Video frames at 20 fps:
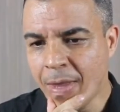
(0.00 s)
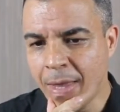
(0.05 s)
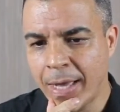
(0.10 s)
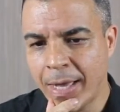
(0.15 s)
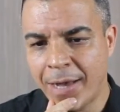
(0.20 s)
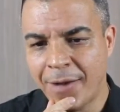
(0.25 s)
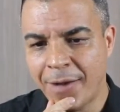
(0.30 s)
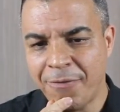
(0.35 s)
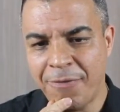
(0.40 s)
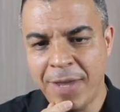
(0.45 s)

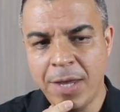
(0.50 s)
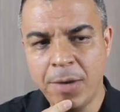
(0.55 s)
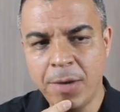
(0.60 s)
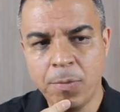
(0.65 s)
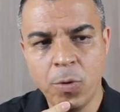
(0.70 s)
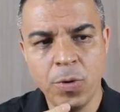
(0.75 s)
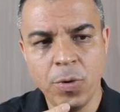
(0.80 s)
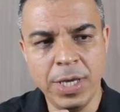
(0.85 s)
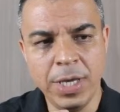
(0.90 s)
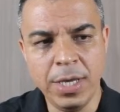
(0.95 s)
available
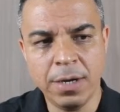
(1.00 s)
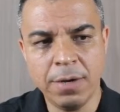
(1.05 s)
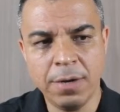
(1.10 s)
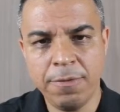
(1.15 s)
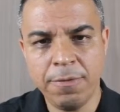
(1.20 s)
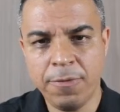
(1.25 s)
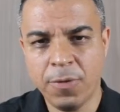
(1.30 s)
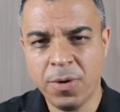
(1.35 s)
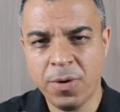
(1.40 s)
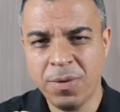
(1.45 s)
here
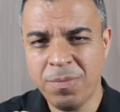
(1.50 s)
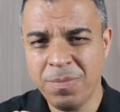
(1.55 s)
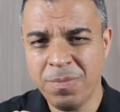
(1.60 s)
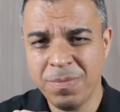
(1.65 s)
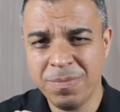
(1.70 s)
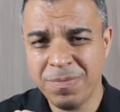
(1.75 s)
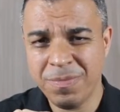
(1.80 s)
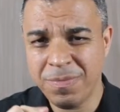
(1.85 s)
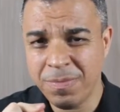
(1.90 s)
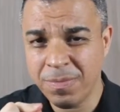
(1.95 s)
for
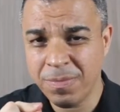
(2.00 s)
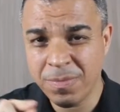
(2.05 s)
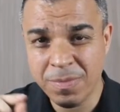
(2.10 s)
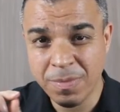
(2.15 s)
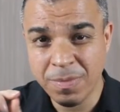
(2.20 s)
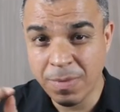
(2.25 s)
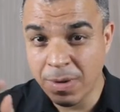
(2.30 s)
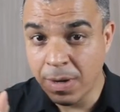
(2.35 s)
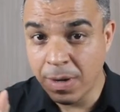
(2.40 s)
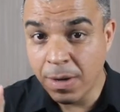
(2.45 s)

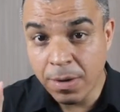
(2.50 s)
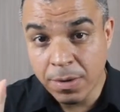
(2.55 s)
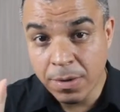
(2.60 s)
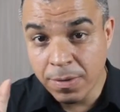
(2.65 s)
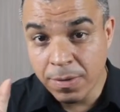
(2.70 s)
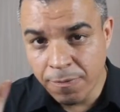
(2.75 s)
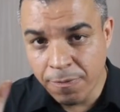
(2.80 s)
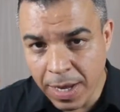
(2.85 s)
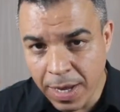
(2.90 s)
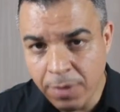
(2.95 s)
a
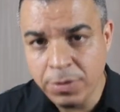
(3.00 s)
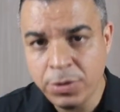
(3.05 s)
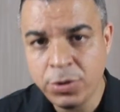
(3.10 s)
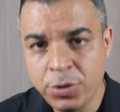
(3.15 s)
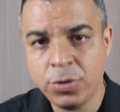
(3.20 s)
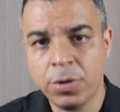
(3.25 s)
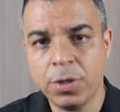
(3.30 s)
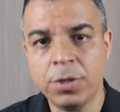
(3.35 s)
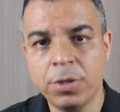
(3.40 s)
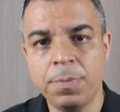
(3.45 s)
very
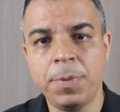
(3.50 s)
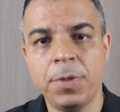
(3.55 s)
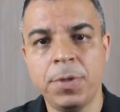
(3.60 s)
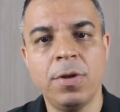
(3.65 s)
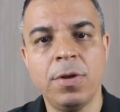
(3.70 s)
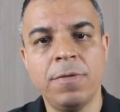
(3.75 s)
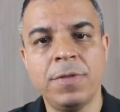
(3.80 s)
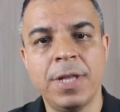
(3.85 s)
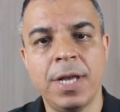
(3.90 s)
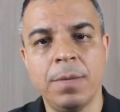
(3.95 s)
short period
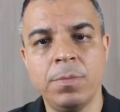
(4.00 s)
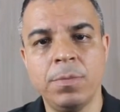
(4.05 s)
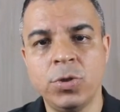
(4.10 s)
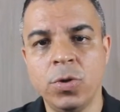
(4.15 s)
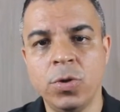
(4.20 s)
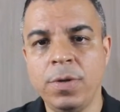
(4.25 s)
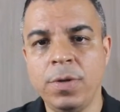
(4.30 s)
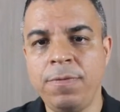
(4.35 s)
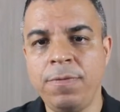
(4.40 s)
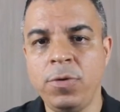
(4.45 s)
of time. So
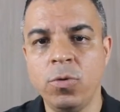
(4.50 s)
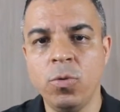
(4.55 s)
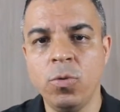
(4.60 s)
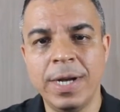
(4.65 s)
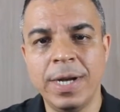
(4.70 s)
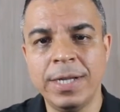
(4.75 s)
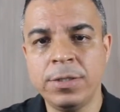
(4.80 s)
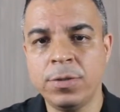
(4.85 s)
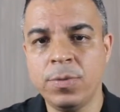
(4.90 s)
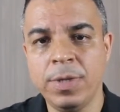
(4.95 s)
if you
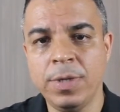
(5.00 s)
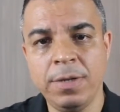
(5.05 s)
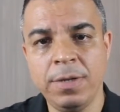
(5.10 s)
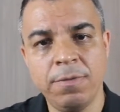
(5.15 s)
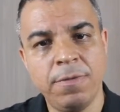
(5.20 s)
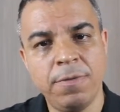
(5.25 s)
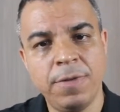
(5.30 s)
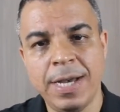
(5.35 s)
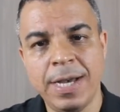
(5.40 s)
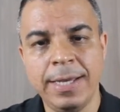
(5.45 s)
want to
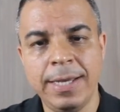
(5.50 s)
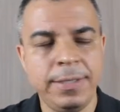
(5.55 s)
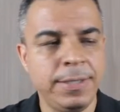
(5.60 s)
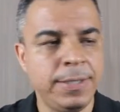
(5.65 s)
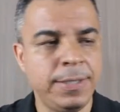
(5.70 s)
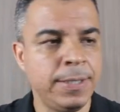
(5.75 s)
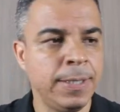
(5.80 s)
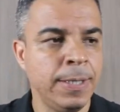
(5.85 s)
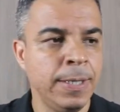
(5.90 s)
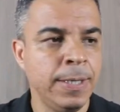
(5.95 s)
invite
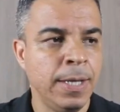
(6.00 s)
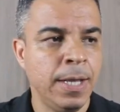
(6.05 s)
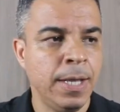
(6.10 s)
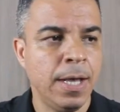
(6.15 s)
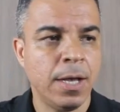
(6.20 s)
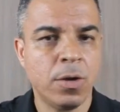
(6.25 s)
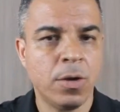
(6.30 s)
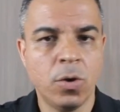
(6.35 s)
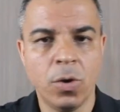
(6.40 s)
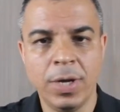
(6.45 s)
a
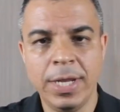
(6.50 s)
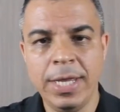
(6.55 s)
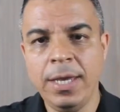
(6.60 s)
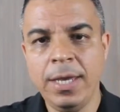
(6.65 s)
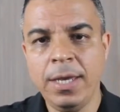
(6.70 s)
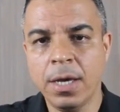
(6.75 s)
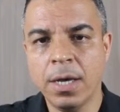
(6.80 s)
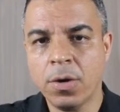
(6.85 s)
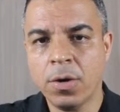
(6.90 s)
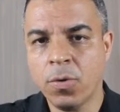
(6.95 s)
colleague,
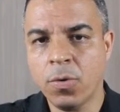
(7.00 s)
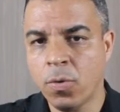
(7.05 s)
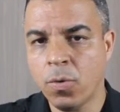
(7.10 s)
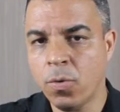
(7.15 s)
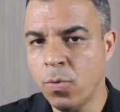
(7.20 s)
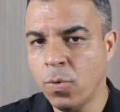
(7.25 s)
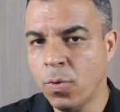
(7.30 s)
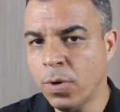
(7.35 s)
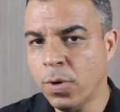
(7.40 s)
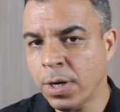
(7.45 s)
a
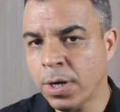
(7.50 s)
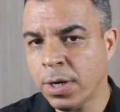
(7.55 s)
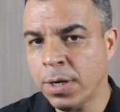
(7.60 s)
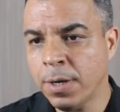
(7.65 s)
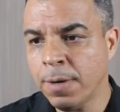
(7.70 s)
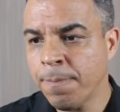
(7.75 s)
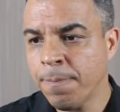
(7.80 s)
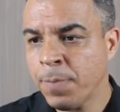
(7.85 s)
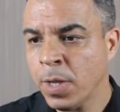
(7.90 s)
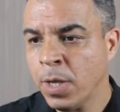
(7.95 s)

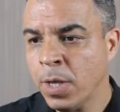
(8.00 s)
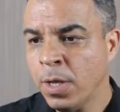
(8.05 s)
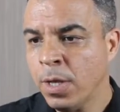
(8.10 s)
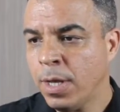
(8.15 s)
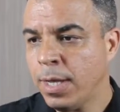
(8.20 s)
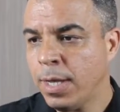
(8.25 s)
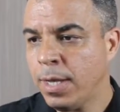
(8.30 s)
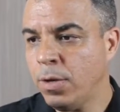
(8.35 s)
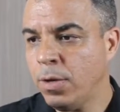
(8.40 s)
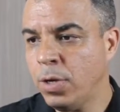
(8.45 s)
co-worker,
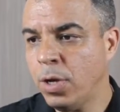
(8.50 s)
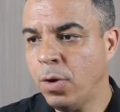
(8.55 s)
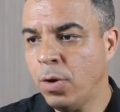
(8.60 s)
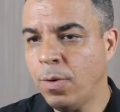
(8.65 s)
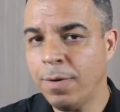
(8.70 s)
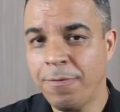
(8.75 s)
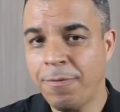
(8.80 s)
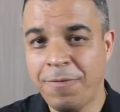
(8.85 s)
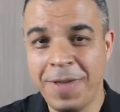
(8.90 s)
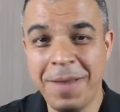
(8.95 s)
a
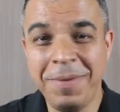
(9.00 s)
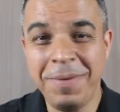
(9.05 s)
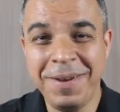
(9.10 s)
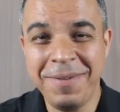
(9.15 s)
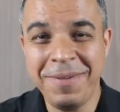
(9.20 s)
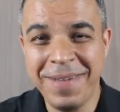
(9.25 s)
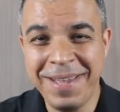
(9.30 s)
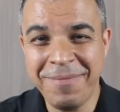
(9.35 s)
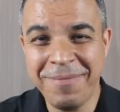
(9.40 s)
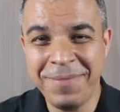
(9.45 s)
family
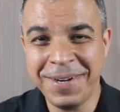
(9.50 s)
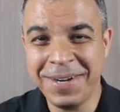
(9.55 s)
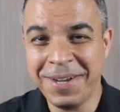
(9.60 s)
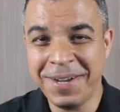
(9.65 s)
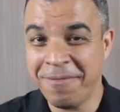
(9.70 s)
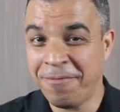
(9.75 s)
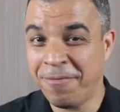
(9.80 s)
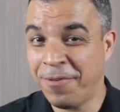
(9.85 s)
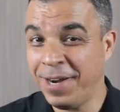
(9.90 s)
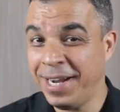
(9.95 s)
member, a
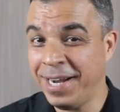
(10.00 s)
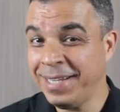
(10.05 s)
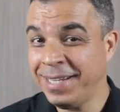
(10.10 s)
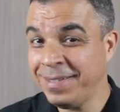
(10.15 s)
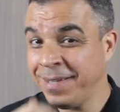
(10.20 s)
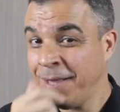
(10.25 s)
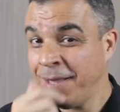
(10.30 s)
friend,